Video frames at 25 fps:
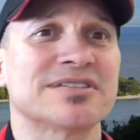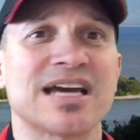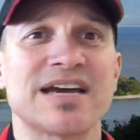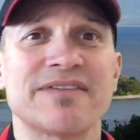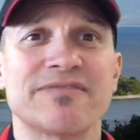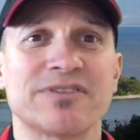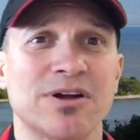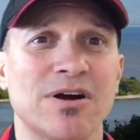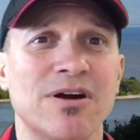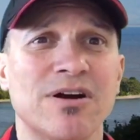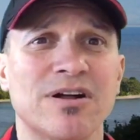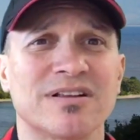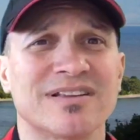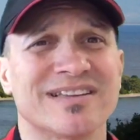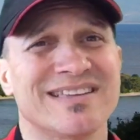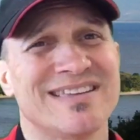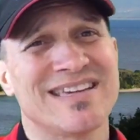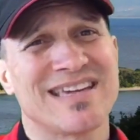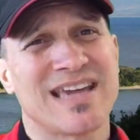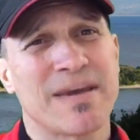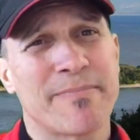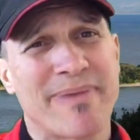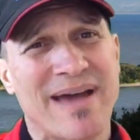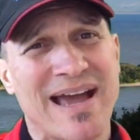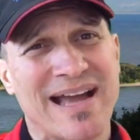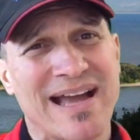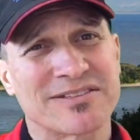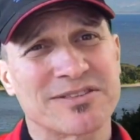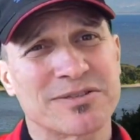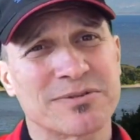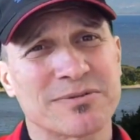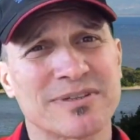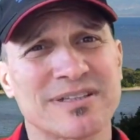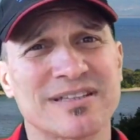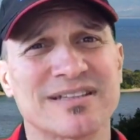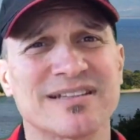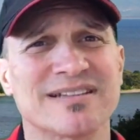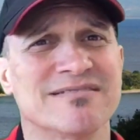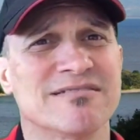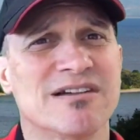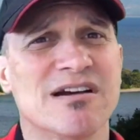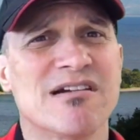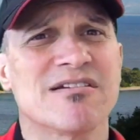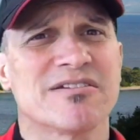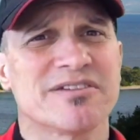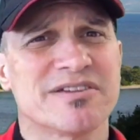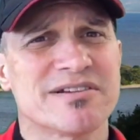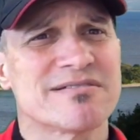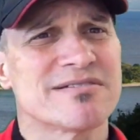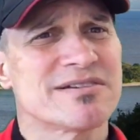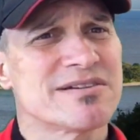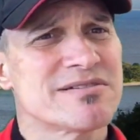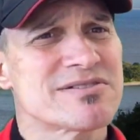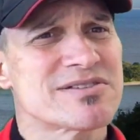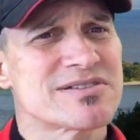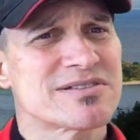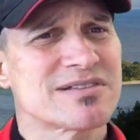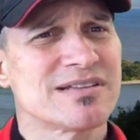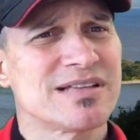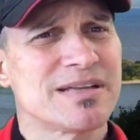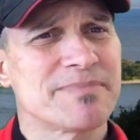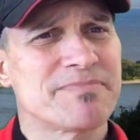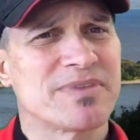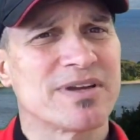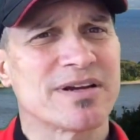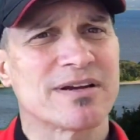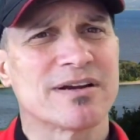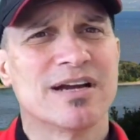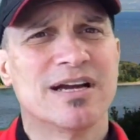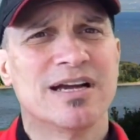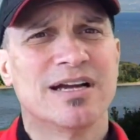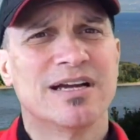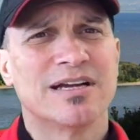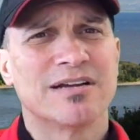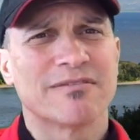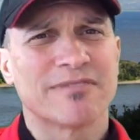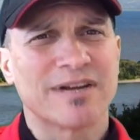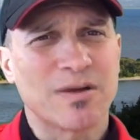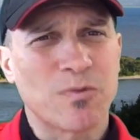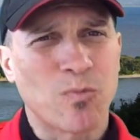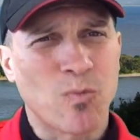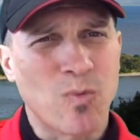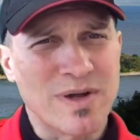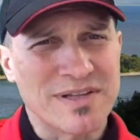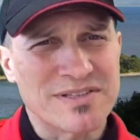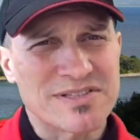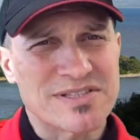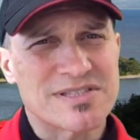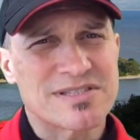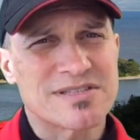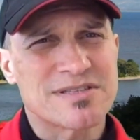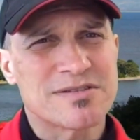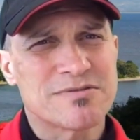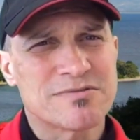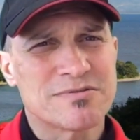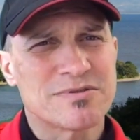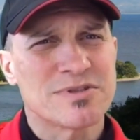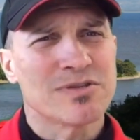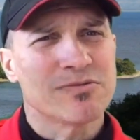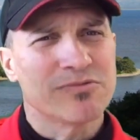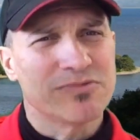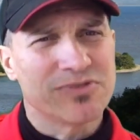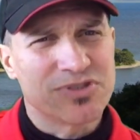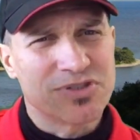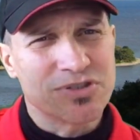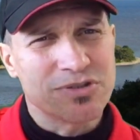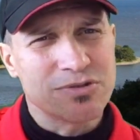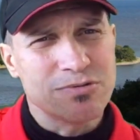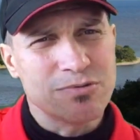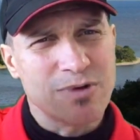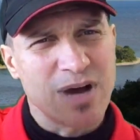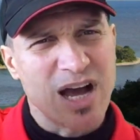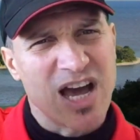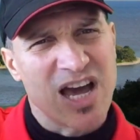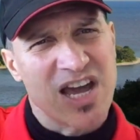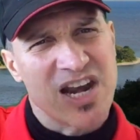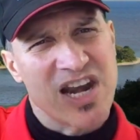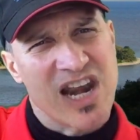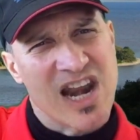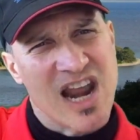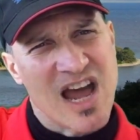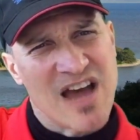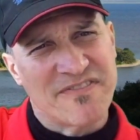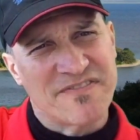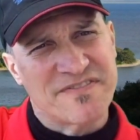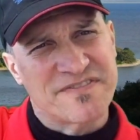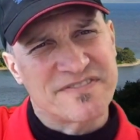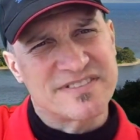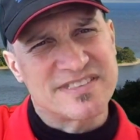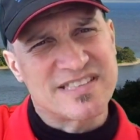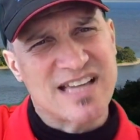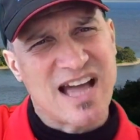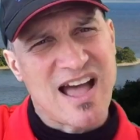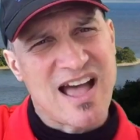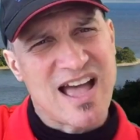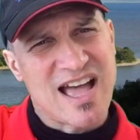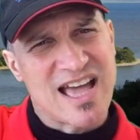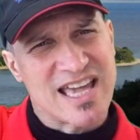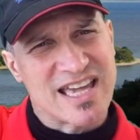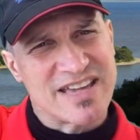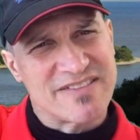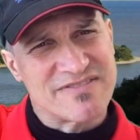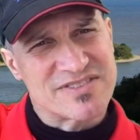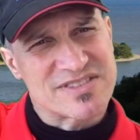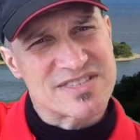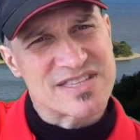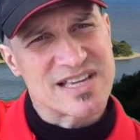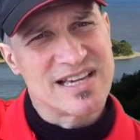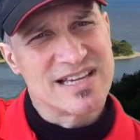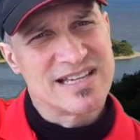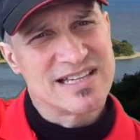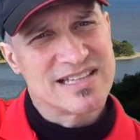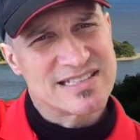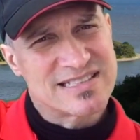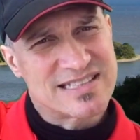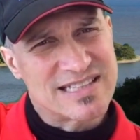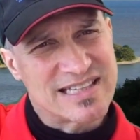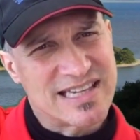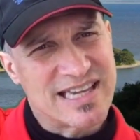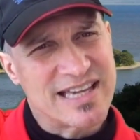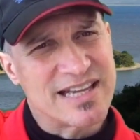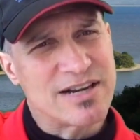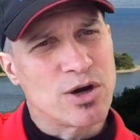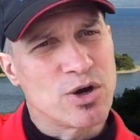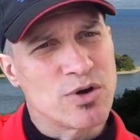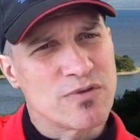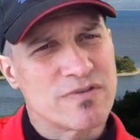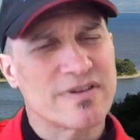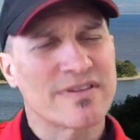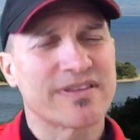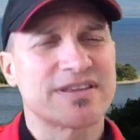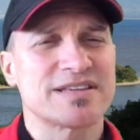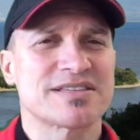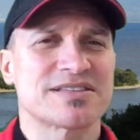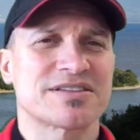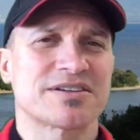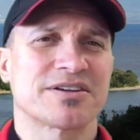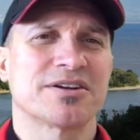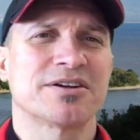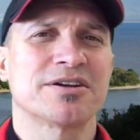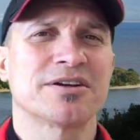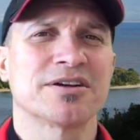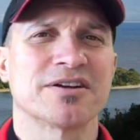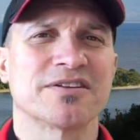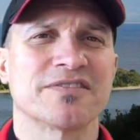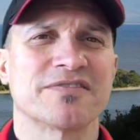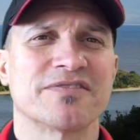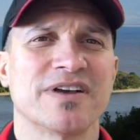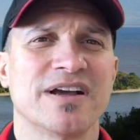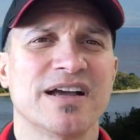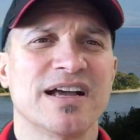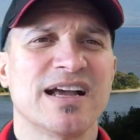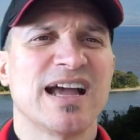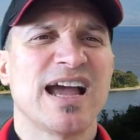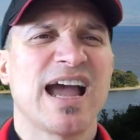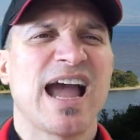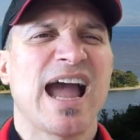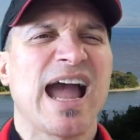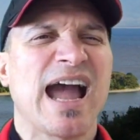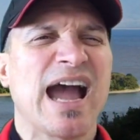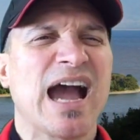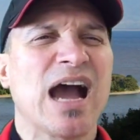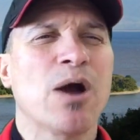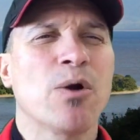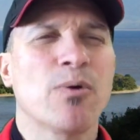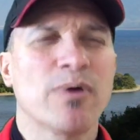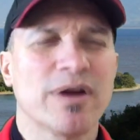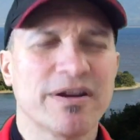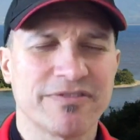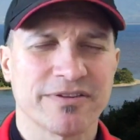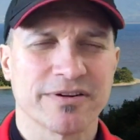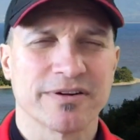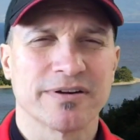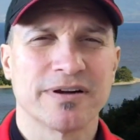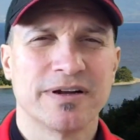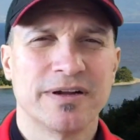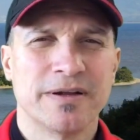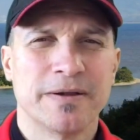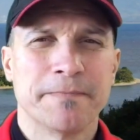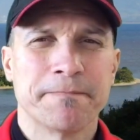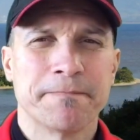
dive at all and you get back to it and, oh, you're still up there. right? Once you do enough dives to get over this curve. However,